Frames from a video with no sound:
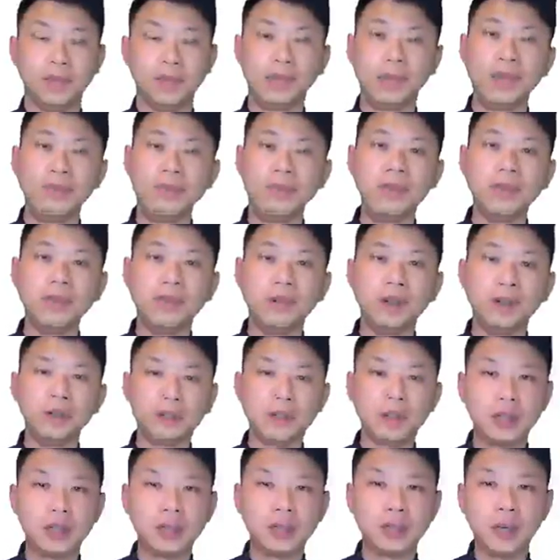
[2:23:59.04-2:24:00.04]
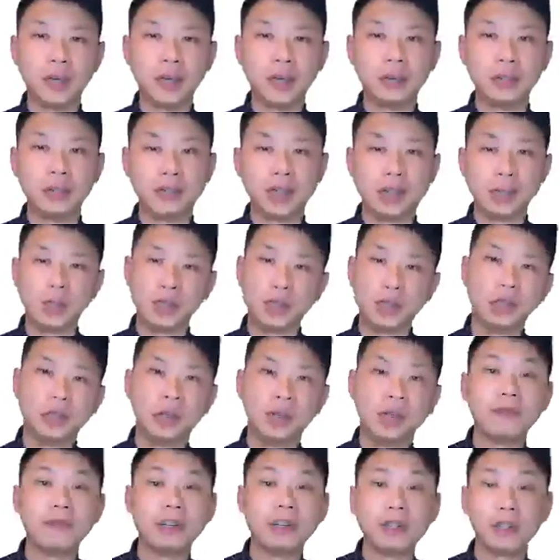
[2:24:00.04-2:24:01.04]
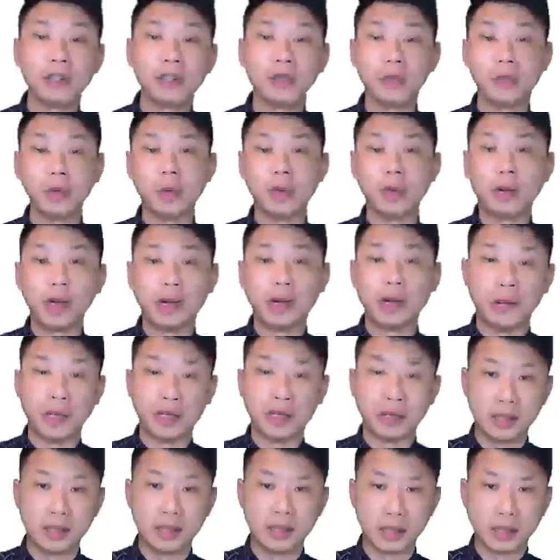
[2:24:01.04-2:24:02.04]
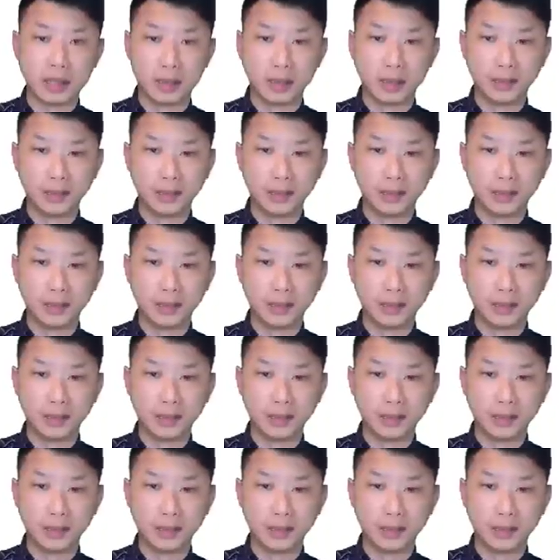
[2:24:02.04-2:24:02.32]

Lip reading: And we will first talk about how to capture non-functional requirements.